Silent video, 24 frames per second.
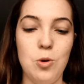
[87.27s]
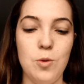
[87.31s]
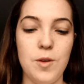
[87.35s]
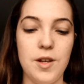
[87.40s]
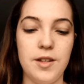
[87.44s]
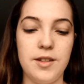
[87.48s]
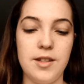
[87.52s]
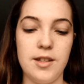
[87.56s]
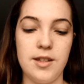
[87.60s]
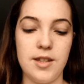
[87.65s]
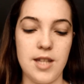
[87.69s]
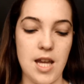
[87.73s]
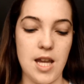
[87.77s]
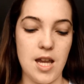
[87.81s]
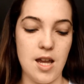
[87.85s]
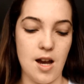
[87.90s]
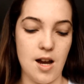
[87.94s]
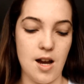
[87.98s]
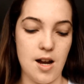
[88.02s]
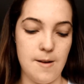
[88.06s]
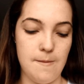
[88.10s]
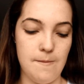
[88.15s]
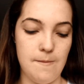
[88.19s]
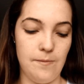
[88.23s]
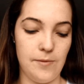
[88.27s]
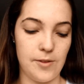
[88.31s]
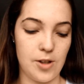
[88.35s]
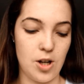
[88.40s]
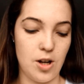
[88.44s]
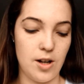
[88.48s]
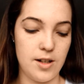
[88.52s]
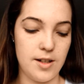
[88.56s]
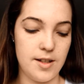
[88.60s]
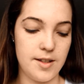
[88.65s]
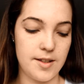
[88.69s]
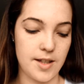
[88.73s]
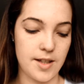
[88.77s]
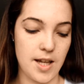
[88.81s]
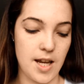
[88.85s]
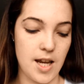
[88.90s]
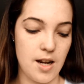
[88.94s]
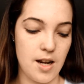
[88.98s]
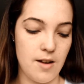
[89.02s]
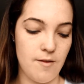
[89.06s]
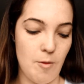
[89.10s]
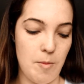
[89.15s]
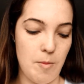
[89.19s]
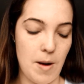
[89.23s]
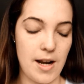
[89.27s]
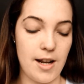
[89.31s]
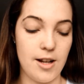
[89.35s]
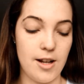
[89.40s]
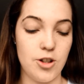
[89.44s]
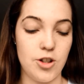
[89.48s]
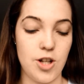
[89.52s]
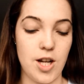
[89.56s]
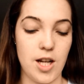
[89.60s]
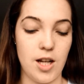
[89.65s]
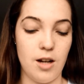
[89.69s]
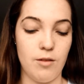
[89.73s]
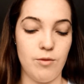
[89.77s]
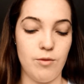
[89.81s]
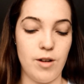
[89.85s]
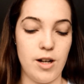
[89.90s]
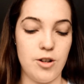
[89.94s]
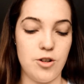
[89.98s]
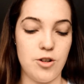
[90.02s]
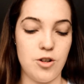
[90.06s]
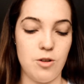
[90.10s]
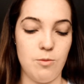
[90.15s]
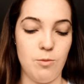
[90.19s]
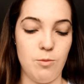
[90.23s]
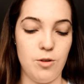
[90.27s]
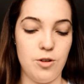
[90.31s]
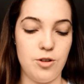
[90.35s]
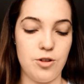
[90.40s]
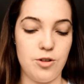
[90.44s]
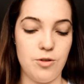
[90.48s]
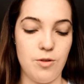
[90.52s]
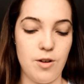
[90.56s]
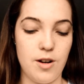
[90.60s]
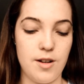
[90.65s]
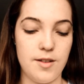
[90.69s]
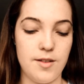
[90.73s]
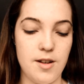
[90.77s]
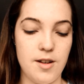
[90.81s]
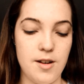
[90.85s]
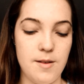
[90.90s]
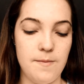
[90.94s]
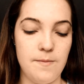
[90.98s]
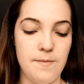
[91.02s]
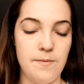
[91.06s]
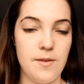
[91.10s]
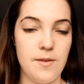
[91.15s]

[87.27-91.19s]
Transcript: This is the Kind Skin Replenishing Rich Moisturiser.